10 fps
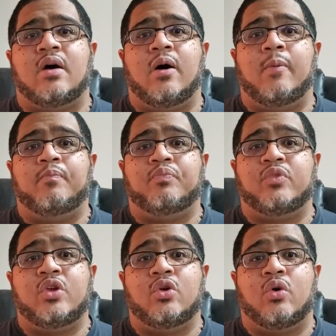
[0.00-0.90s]
Um,
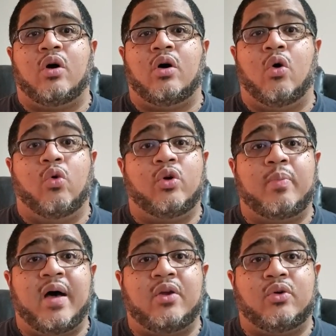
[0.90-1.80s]
you know, uh, Ogre
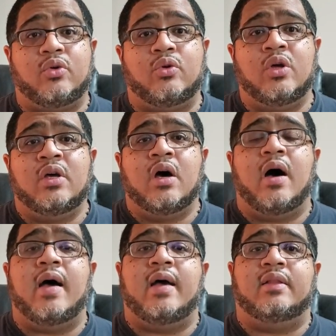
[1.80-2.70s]
Battle
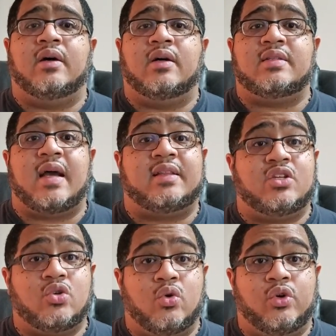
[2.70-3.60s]
and uh,
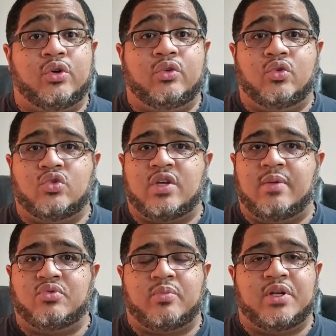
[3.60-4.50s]
Tactics Ogre, those
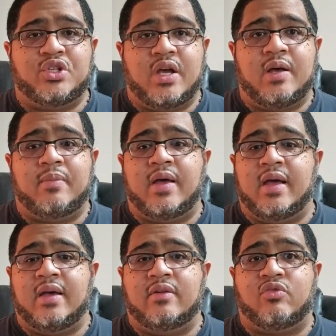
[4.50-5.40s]
games were my jam.
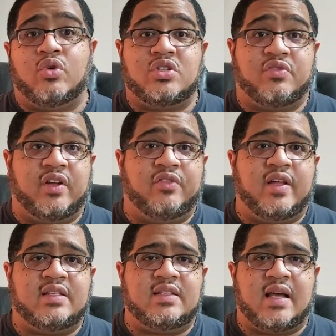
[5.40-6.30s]
And of course, the Final
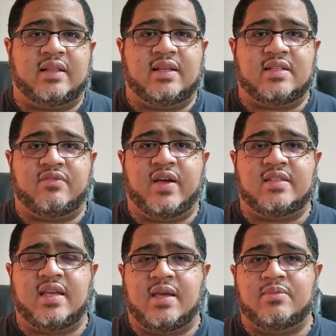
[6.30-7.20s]
Fantasy Tactics
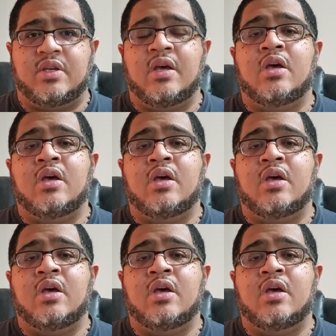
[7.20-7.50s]
Advanced games.